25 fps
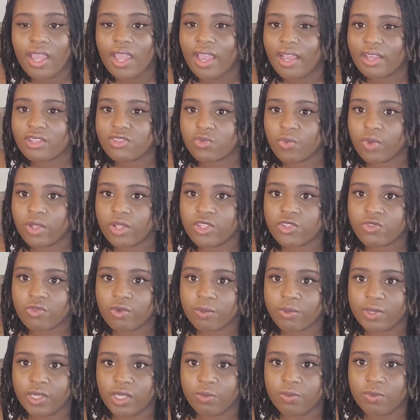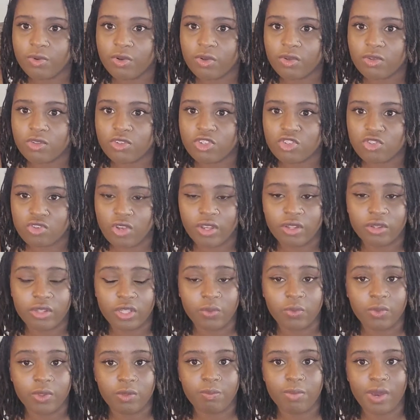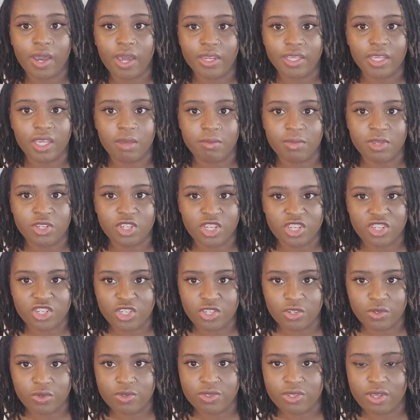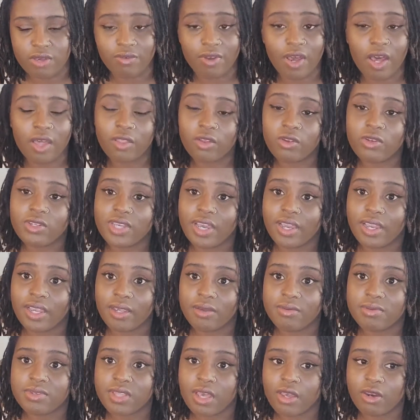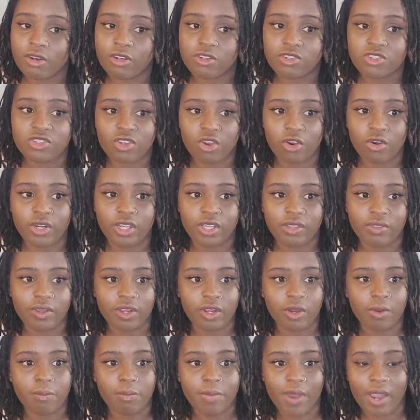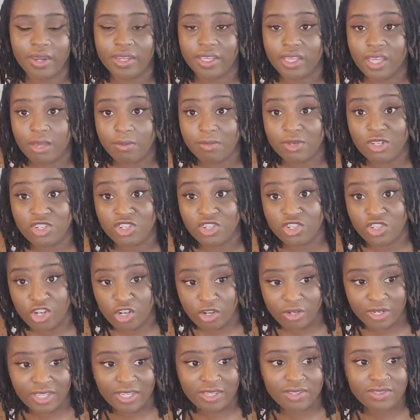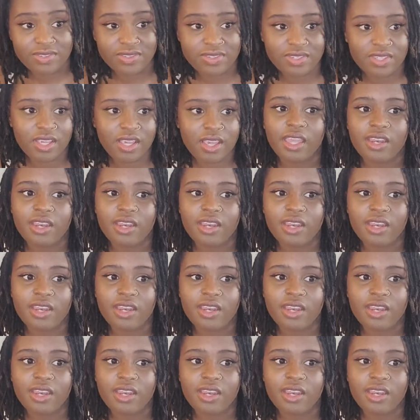as well as for people struggling with body image issues of other types that are starting their body image journeys.